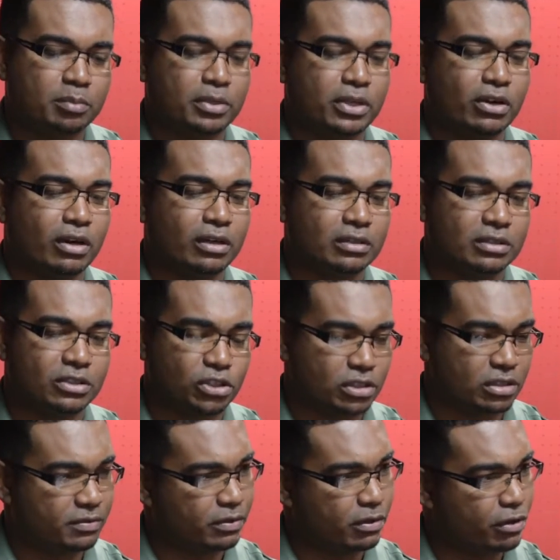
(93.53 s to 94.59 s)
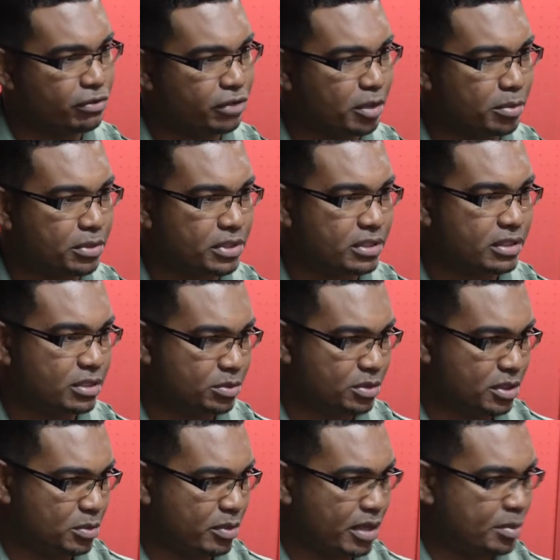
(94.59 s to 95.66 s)
beyond just the Forestry Commission, which
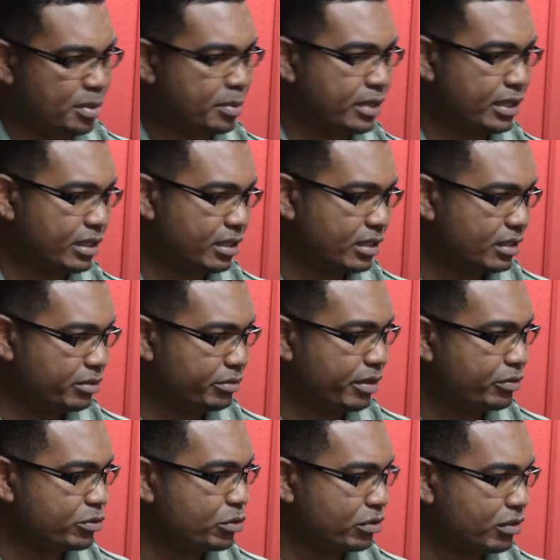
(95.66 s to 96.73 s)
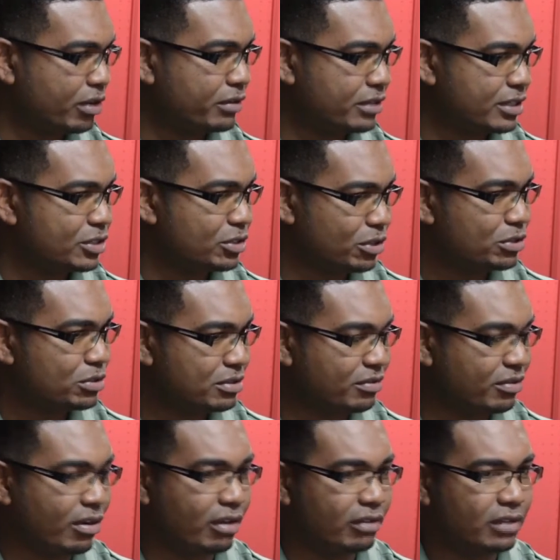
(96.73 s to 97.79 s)
is why people like the Revenue Authority is also
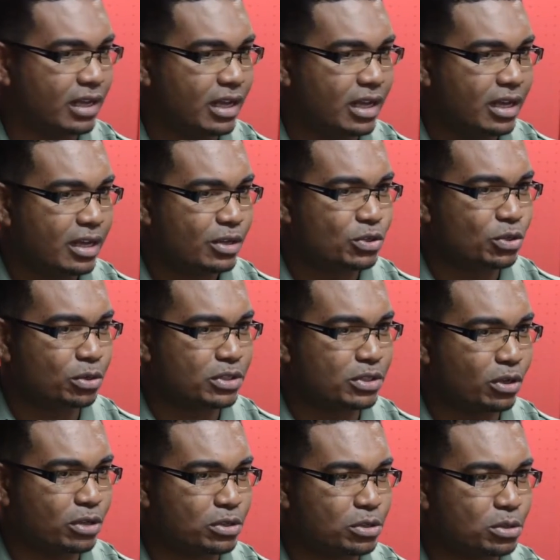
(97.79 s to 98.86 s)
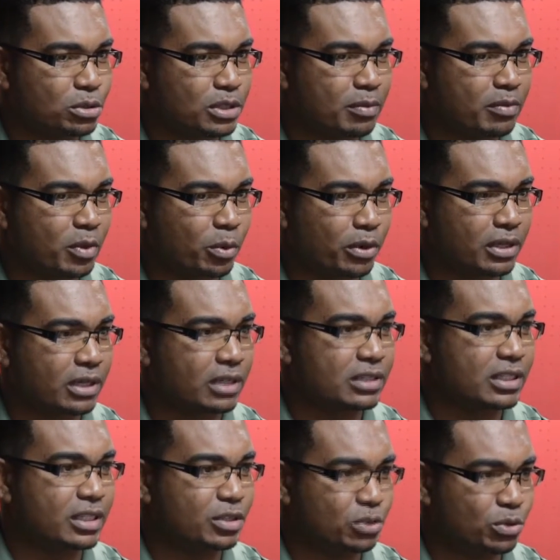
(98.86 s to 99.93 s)
involved. Mm-hmm. So it's also some of the work that
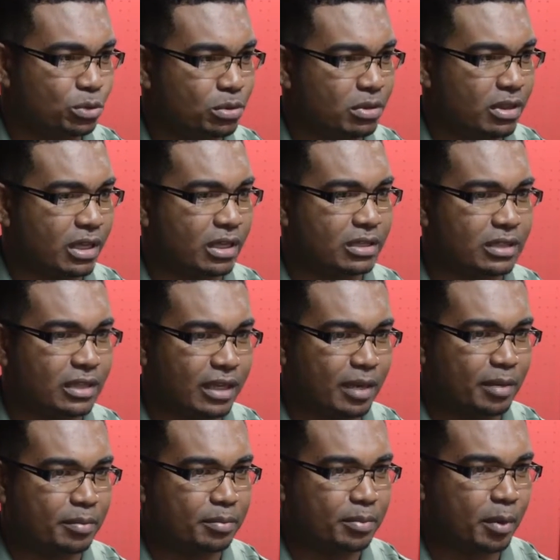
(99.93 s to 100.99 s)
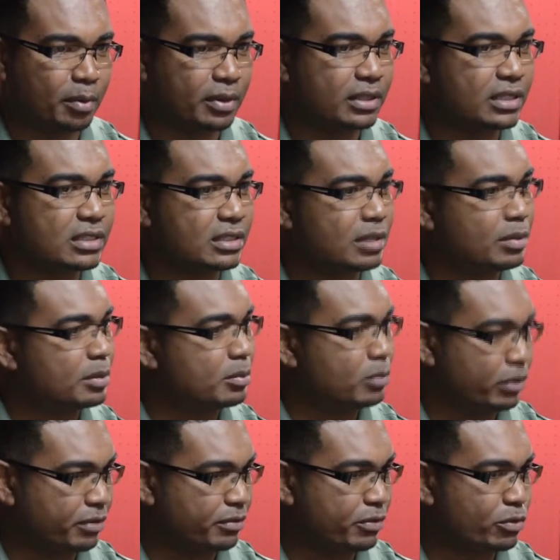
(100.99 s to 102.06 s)
they do that probably needs a little bit
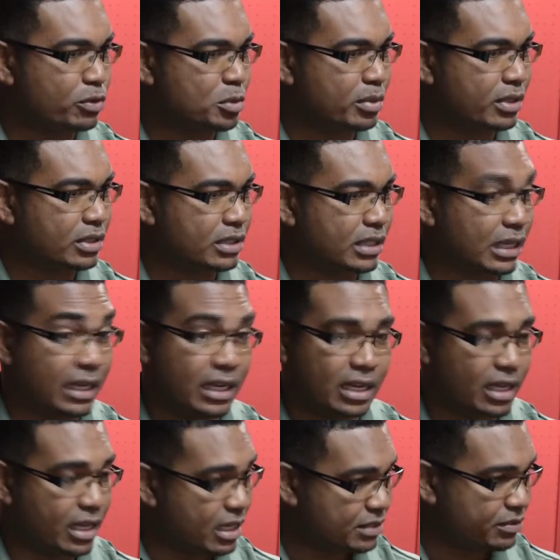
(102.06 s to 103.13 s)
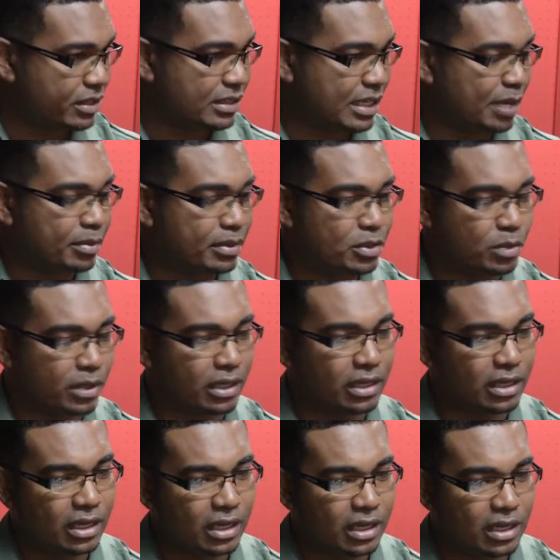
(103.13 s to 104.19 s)
more enforcement. NIS, for example, as well,
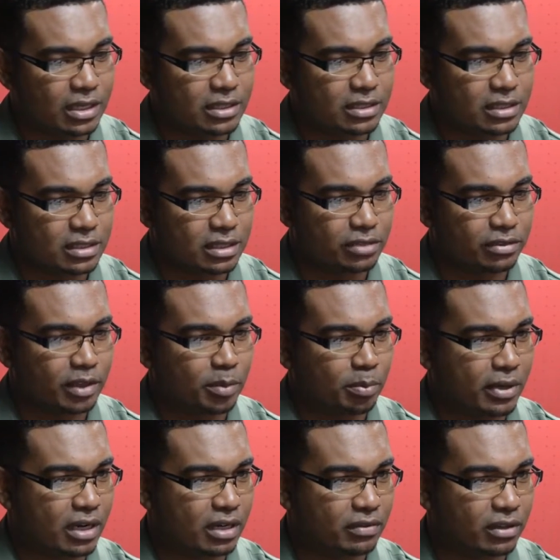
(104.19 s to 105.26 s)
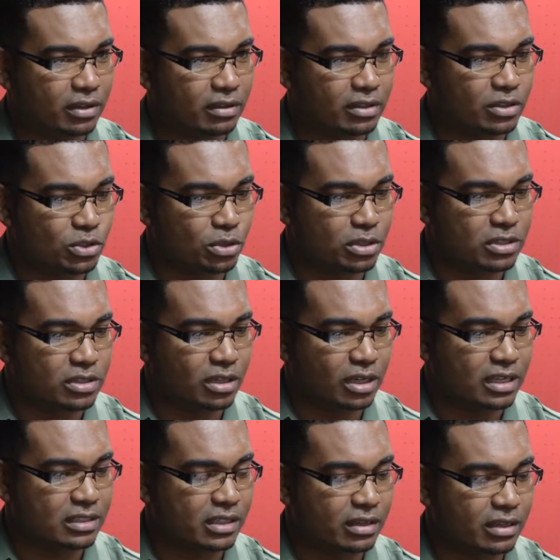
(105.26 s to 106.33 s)
is an integral part of all of this. So it's not
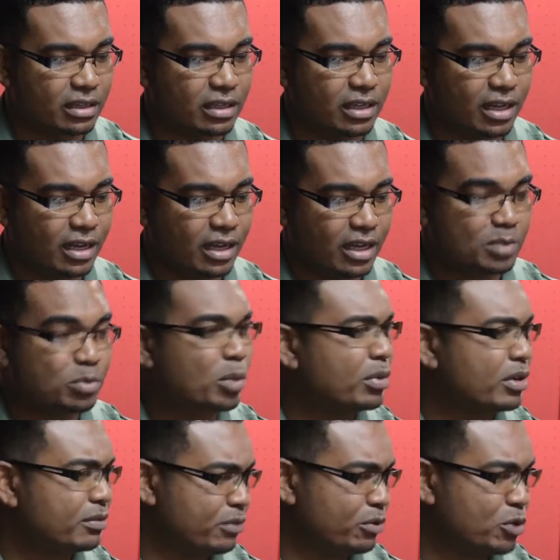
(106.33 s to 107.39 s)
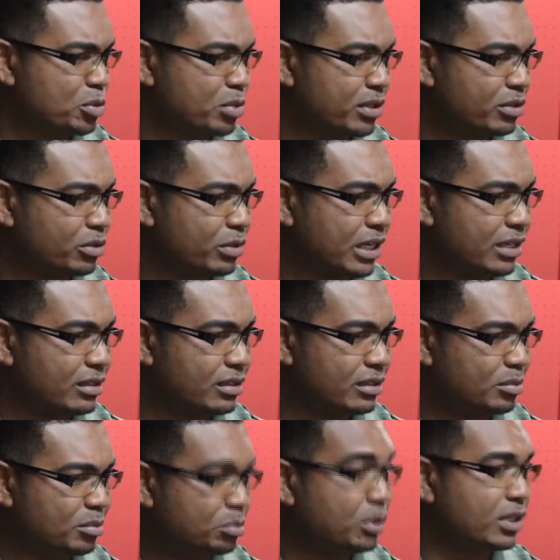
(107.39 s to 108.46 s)
necessarily, it's more about enforcement rather
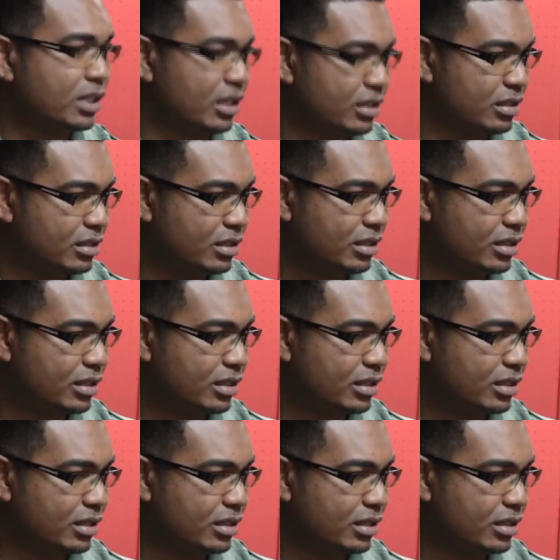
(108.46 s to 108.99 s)
than putting in